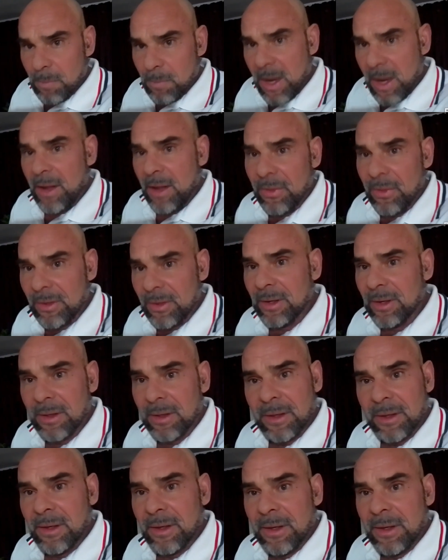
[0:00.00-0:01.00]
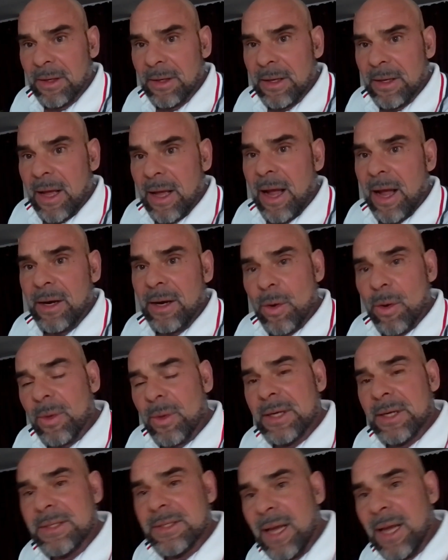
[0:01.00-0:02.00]
method, I know
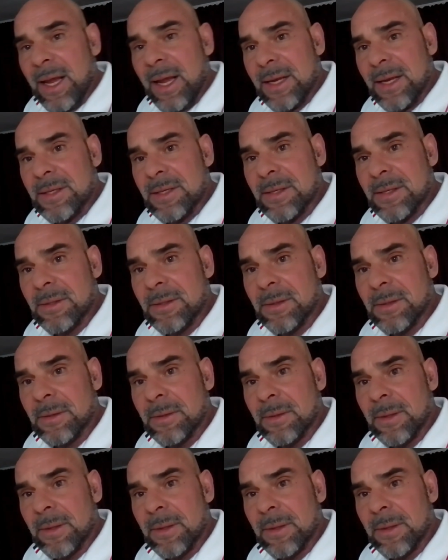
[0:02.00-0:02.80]
what it takes.